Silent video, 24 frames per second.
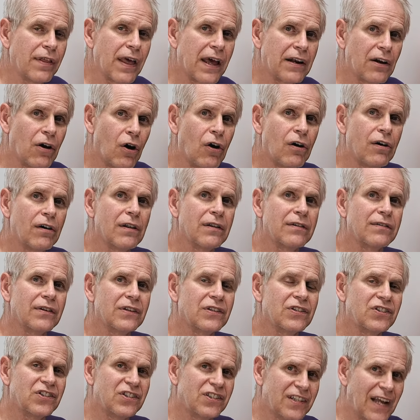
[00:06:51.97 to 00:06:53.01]
that all of the
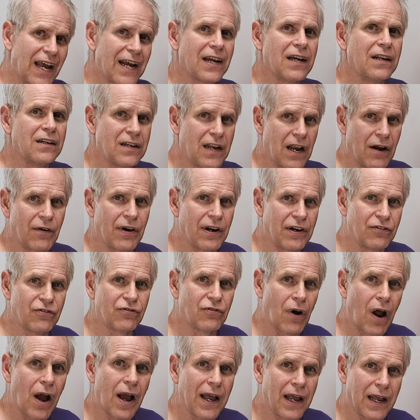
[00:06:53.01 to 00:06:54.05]
secondary
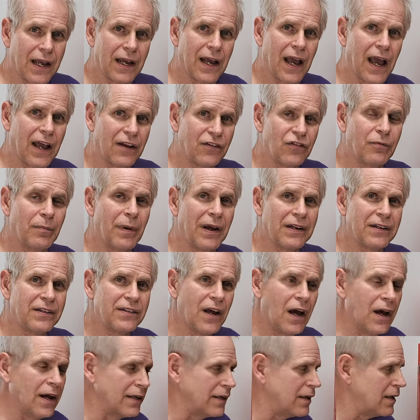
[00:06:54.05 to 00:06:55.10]
drying has been
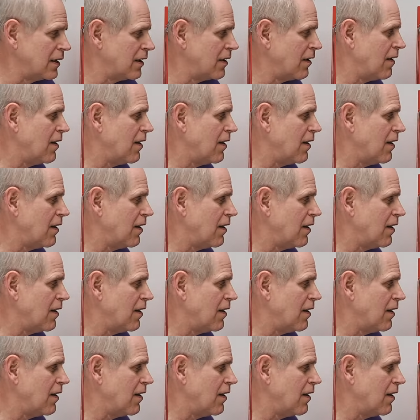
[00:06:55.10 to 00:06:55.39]
done.